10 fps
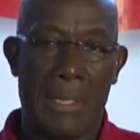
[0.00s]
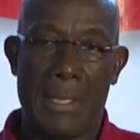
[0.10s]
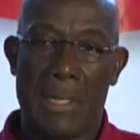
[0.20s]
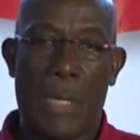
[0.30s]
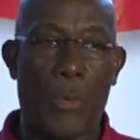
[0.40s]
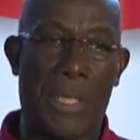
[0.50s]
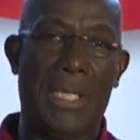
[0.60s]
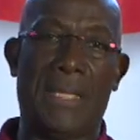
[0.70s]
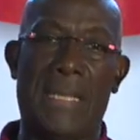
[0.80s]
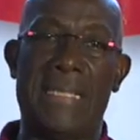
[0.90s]
that one of the
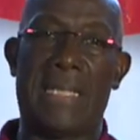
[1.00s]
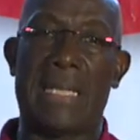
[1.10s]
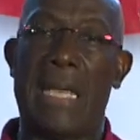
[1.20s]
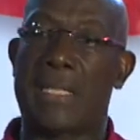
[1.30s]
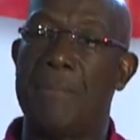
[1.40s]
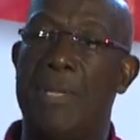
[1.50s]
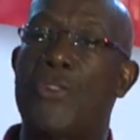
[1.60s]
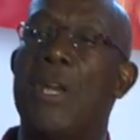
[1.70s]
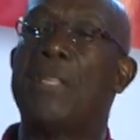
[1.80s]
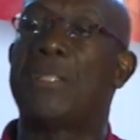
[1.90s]
things that I can be
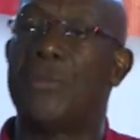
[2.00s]
credited